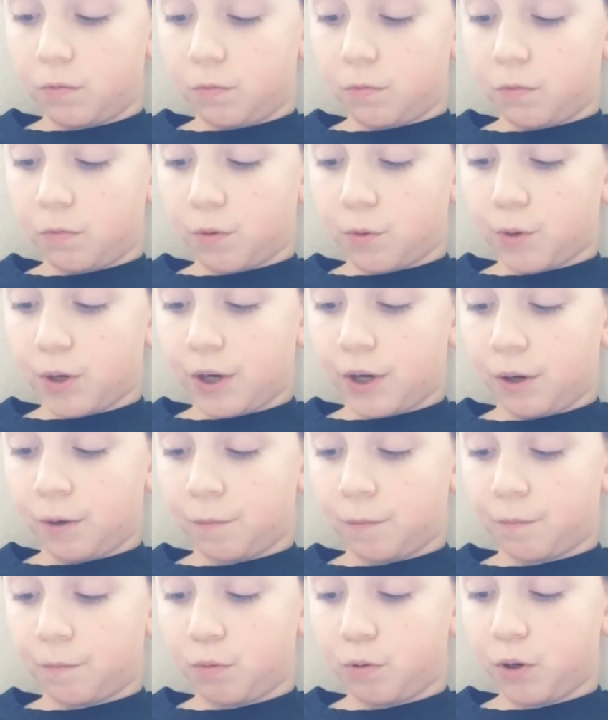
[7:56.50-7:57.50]

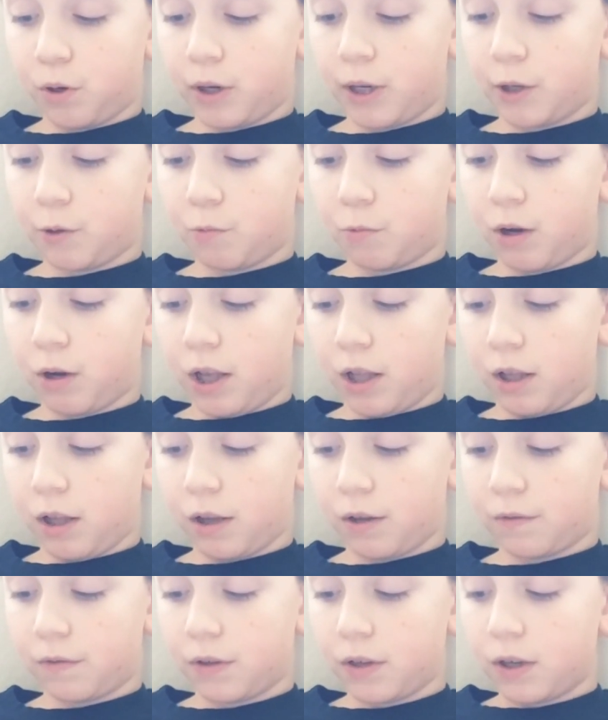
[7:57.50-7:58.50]
we're pretty well
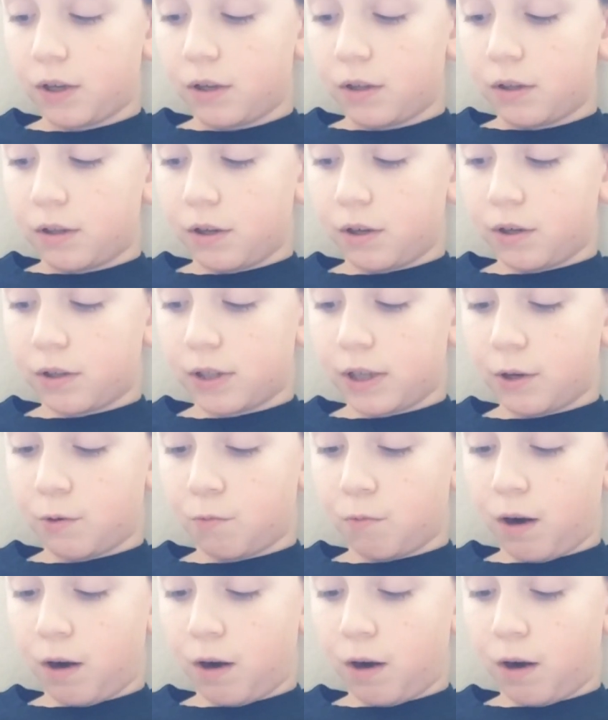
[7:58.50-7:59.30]
off. There's a